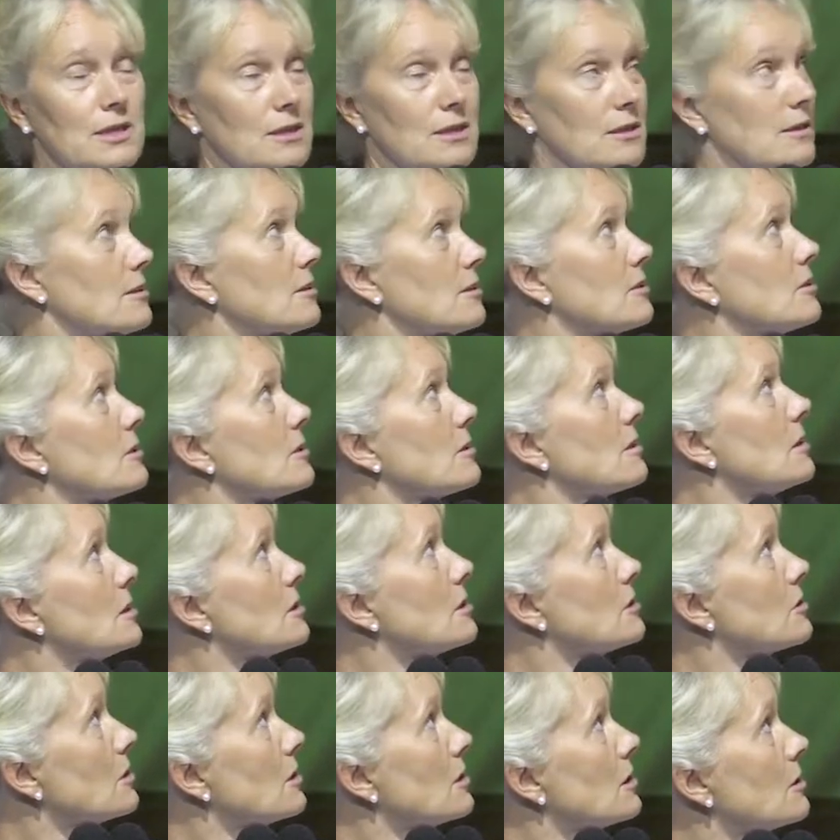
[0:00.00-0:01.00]

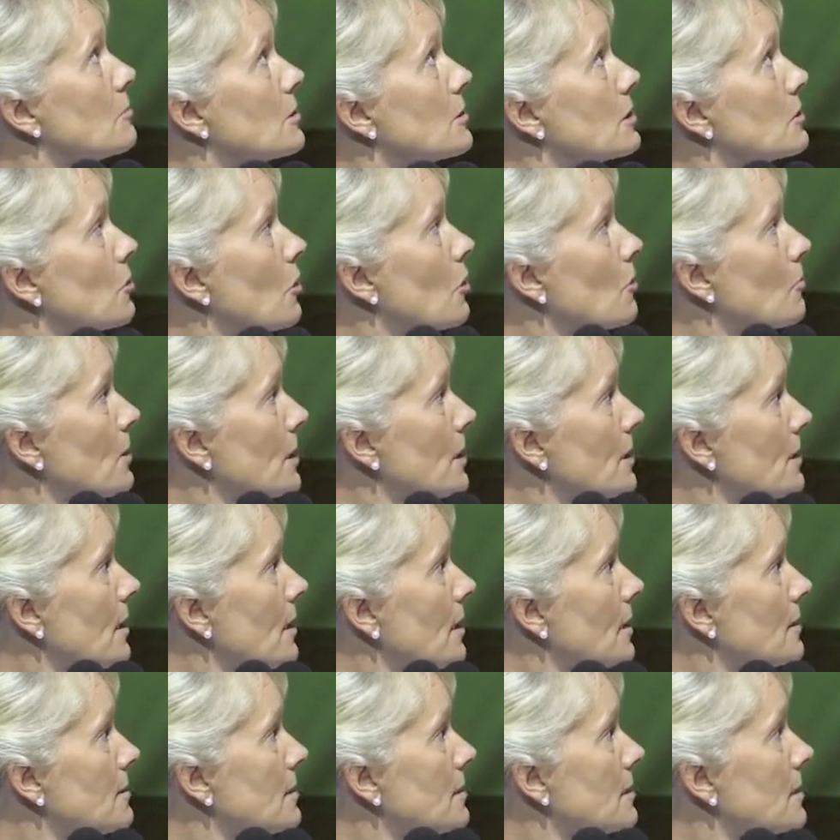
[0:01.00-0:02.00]
it's a little bit
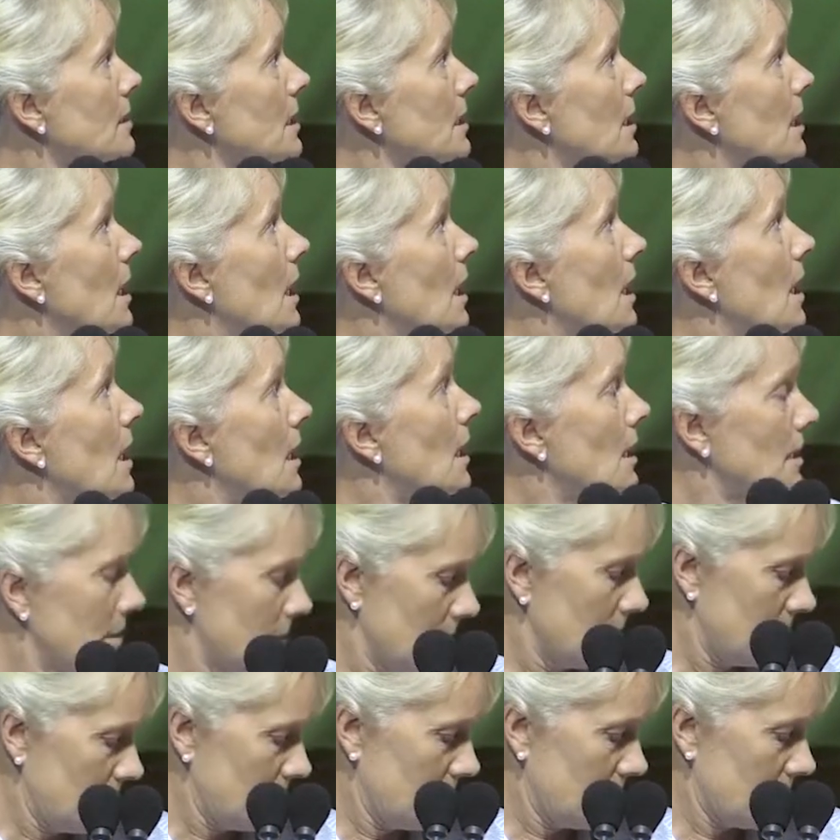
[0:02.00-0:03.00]
complicated.
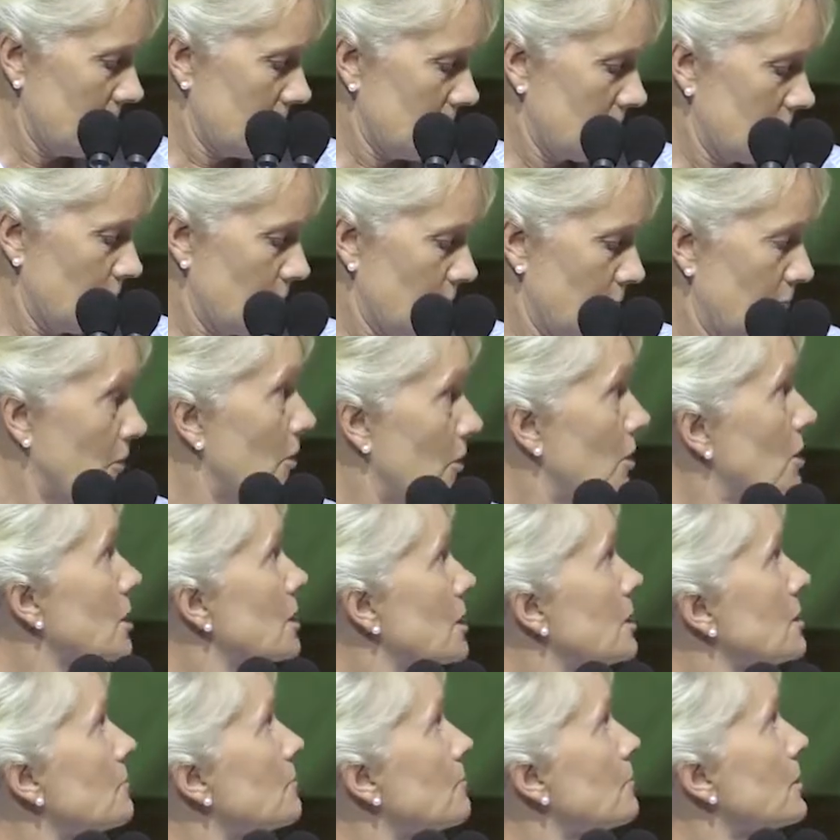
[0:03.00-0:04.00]
And this is the
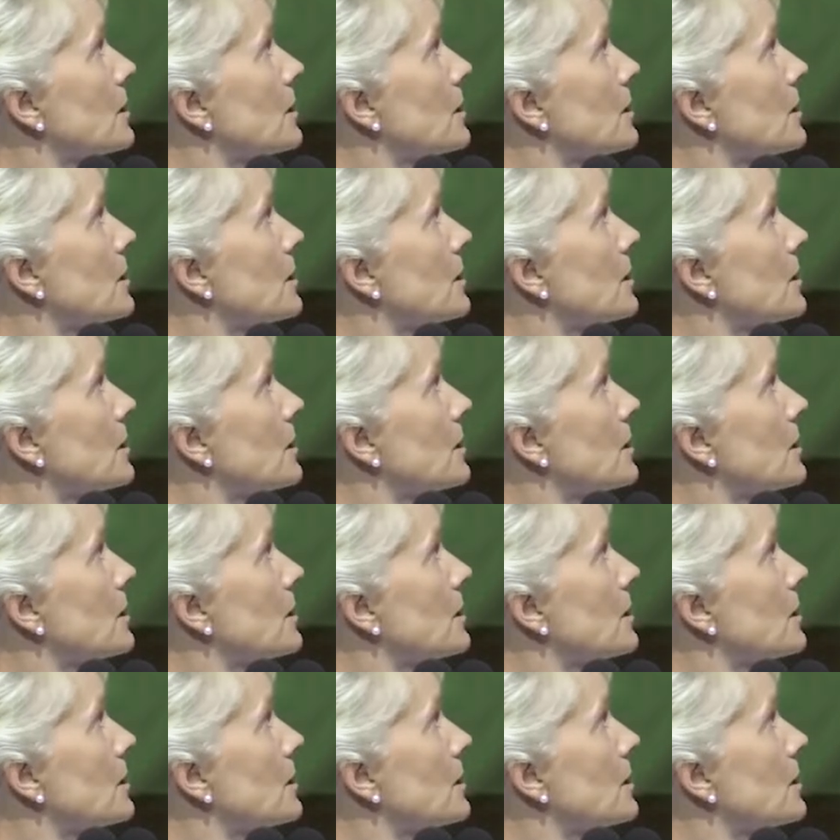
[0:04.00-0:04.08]
first